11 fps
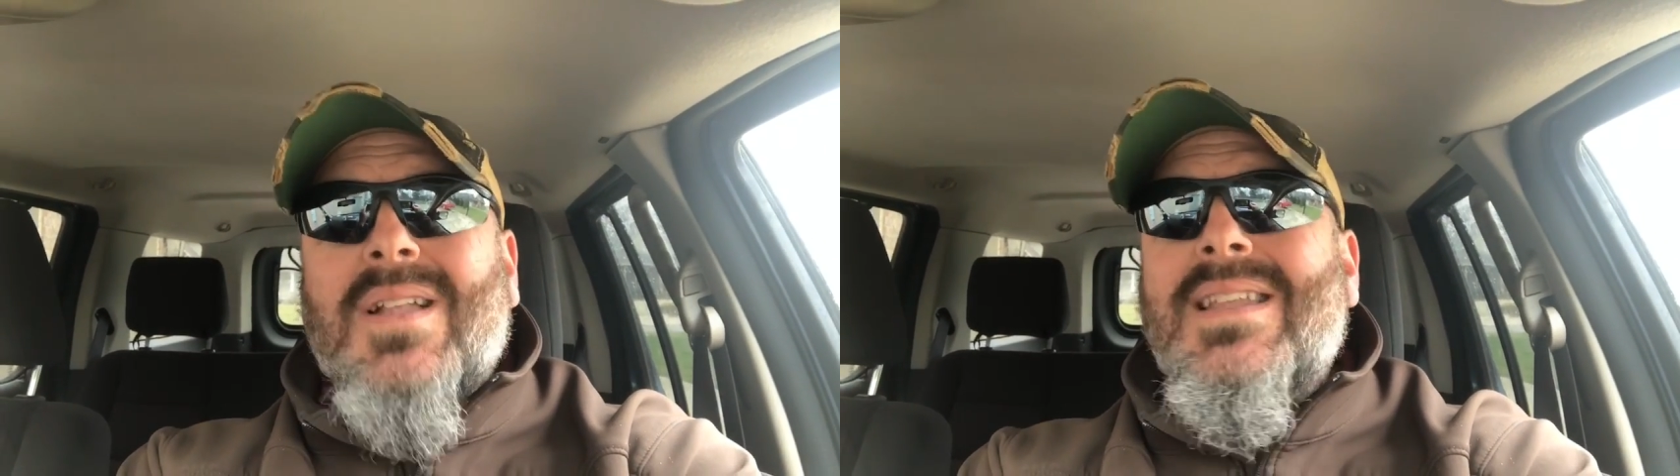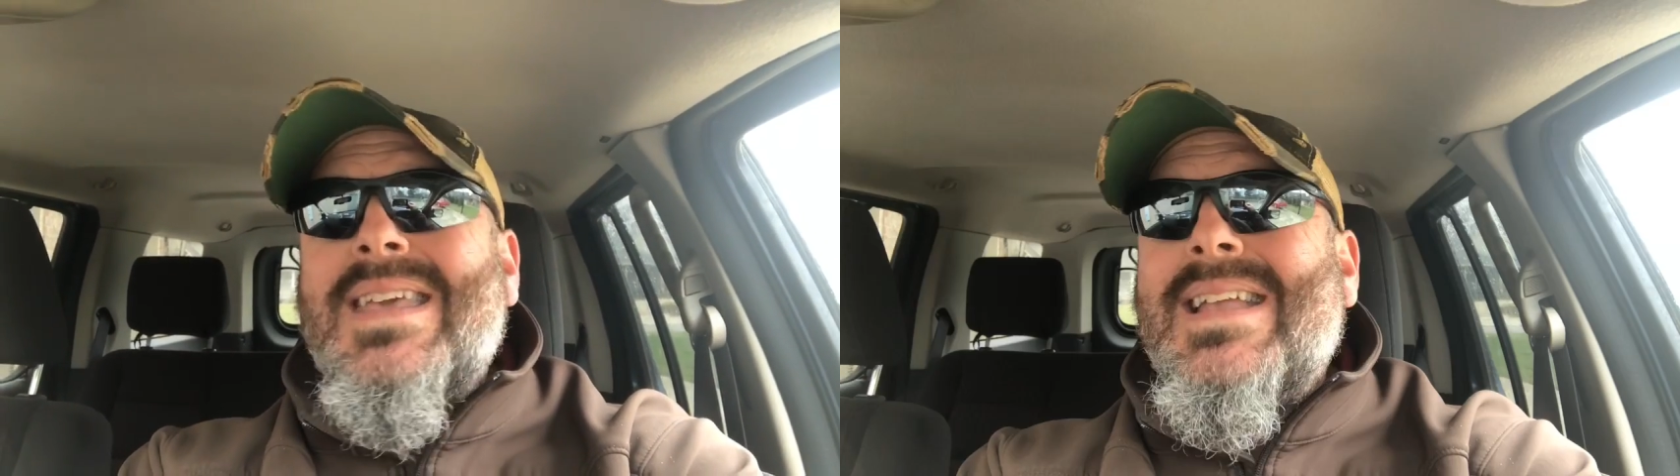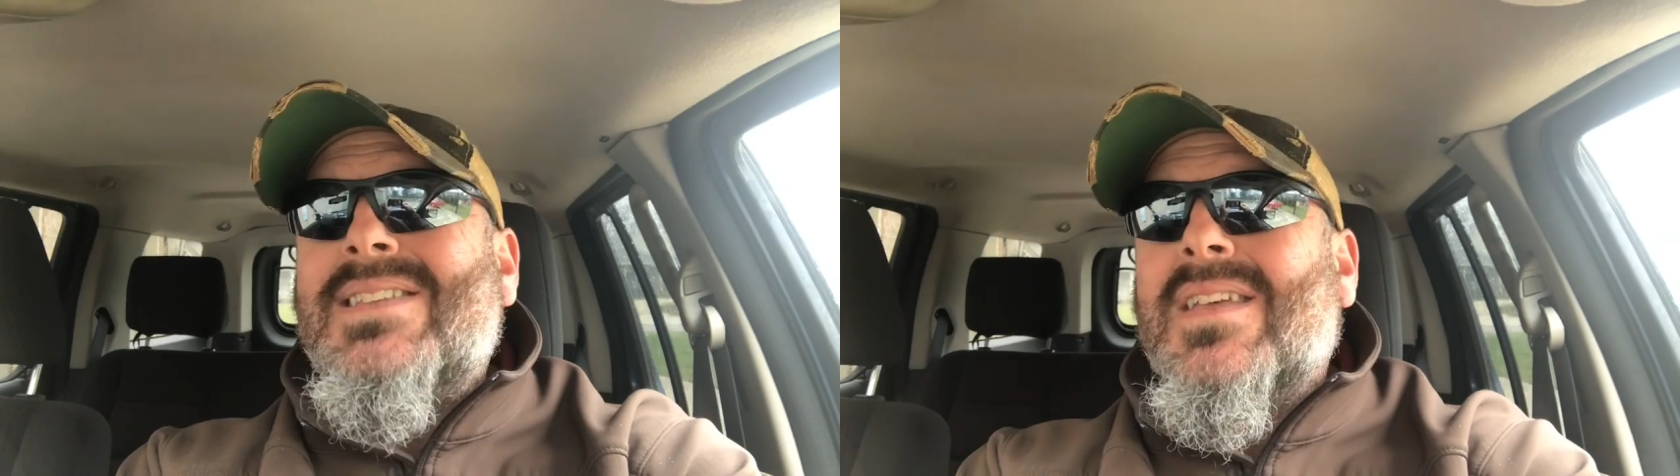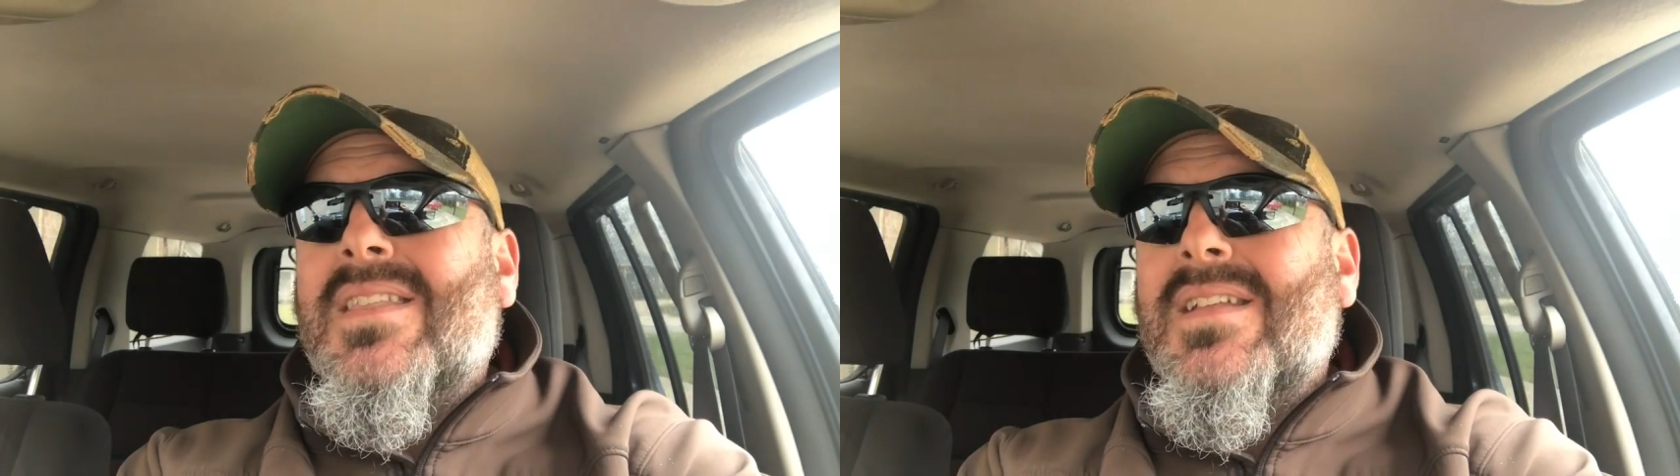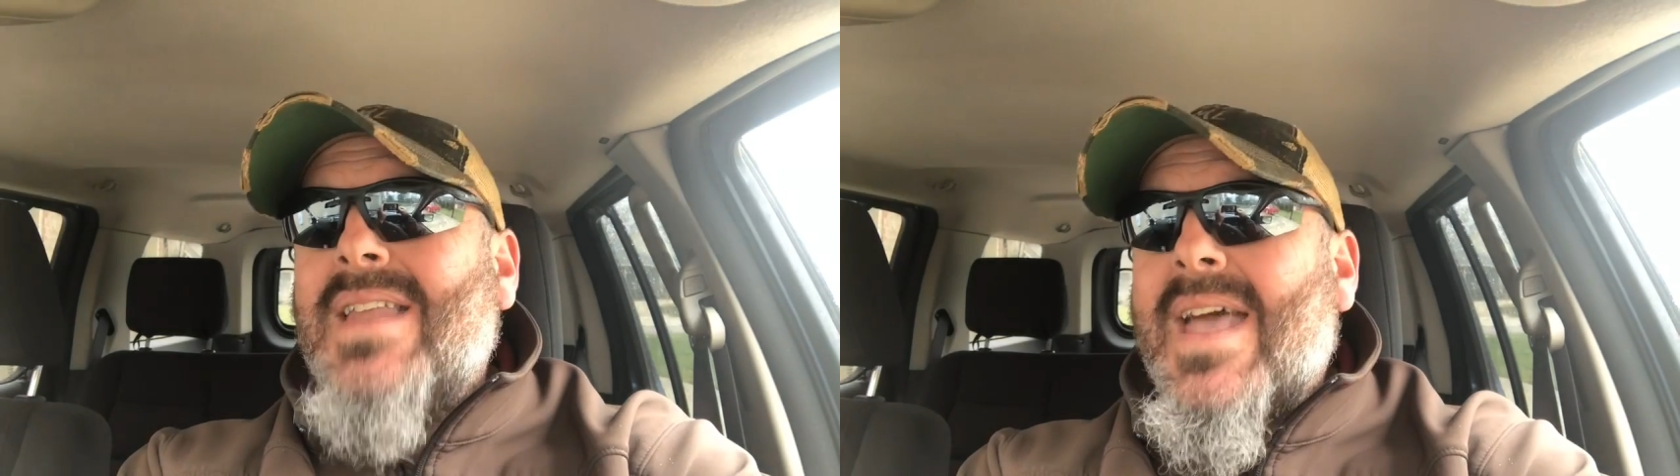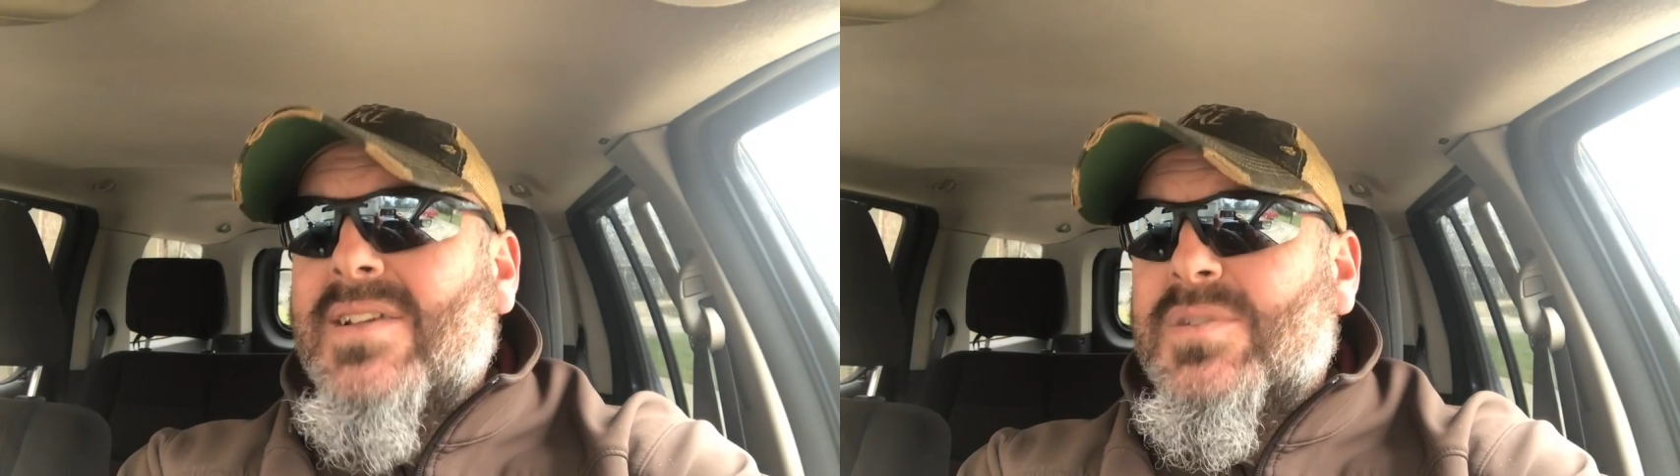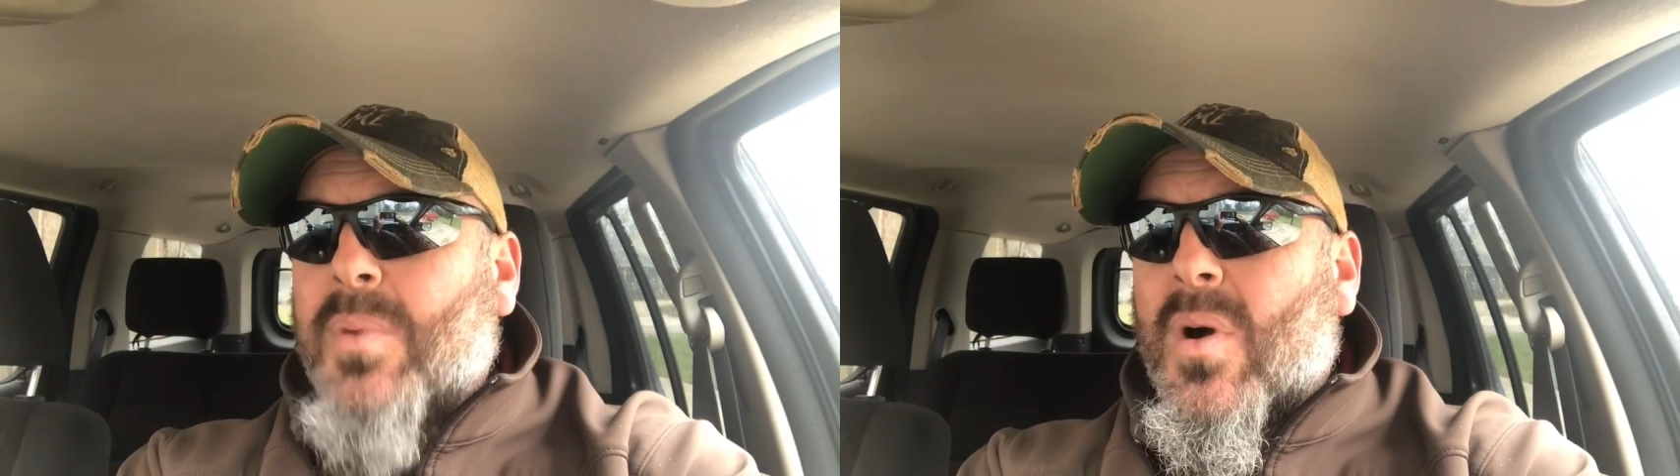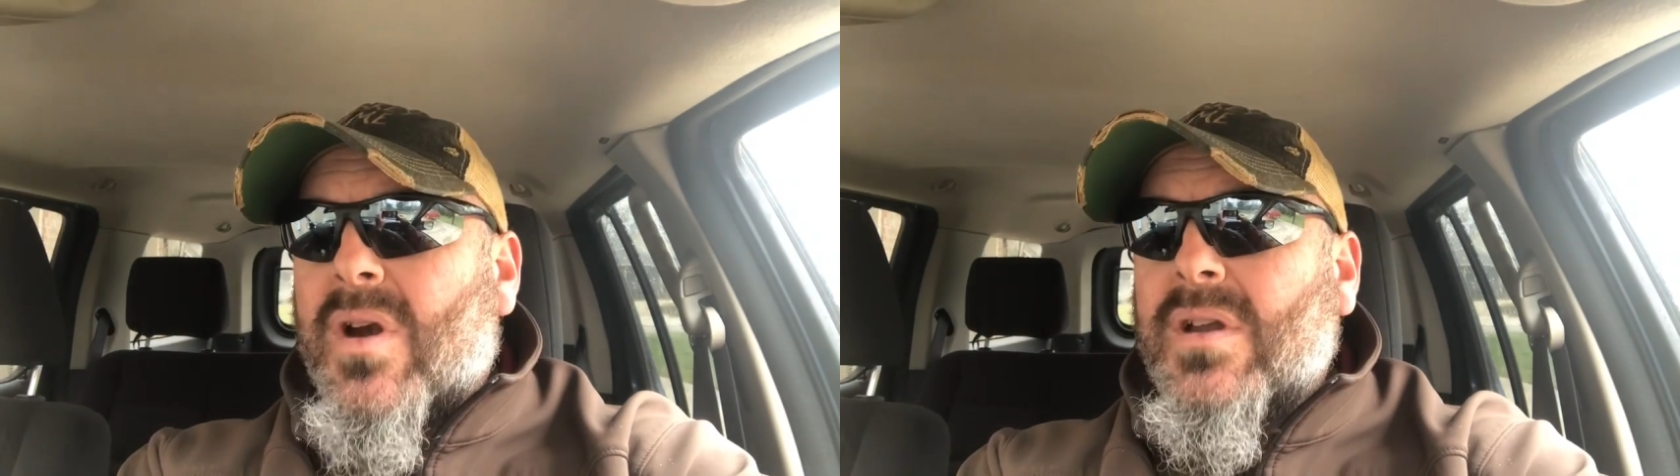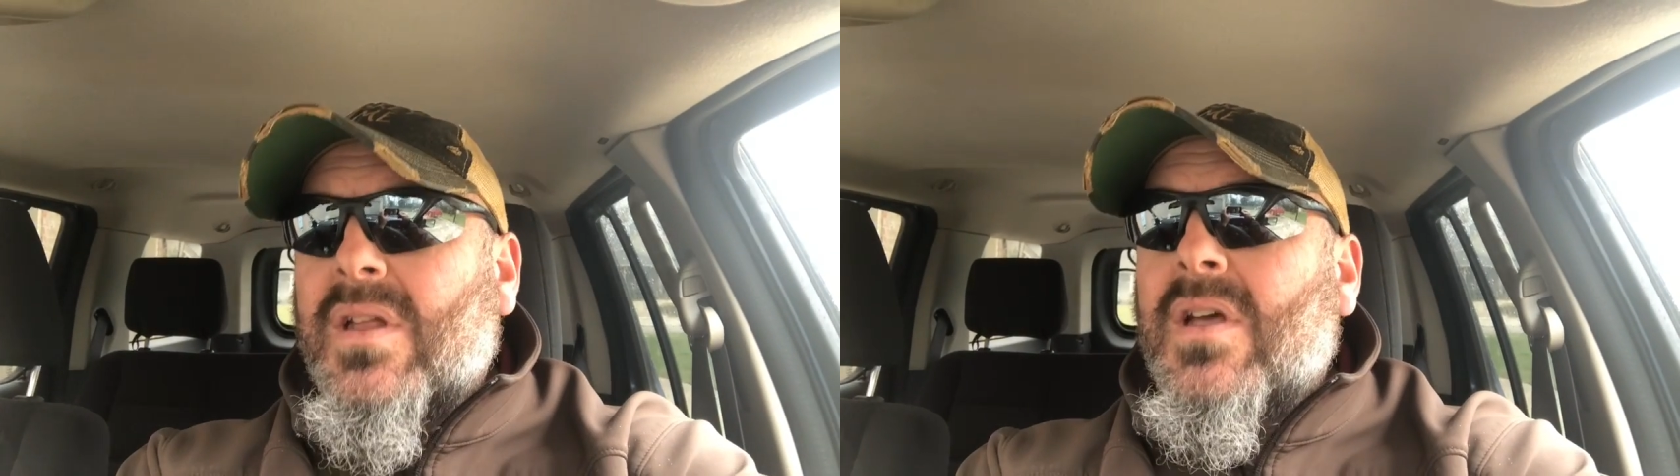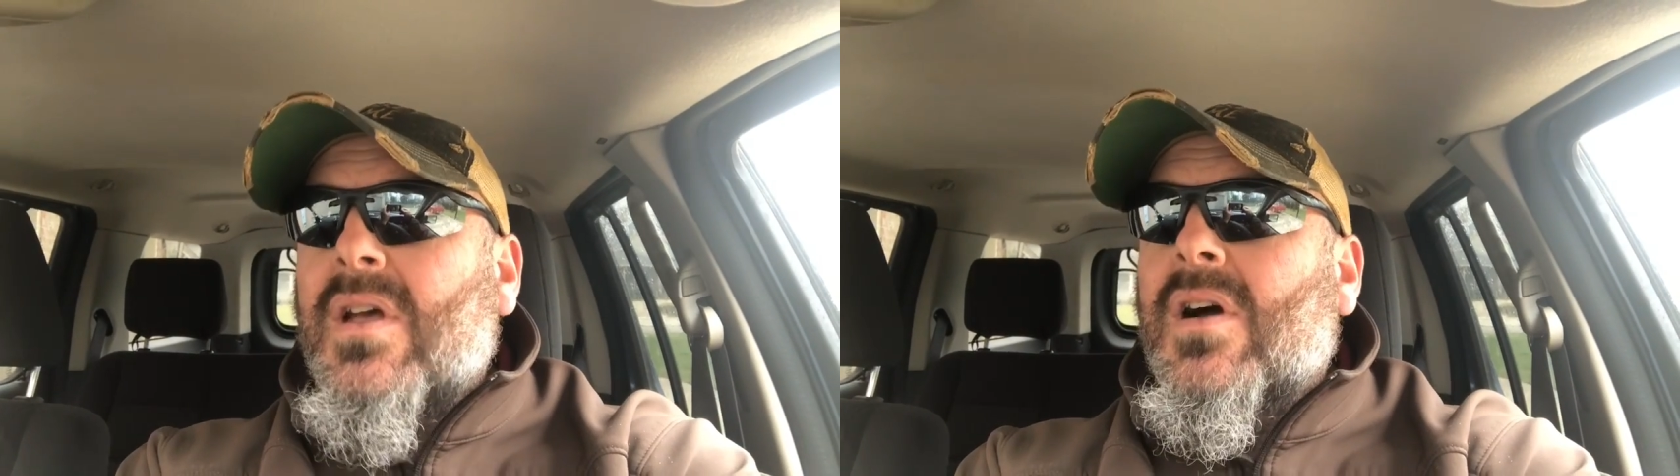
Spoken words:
to lead to the next part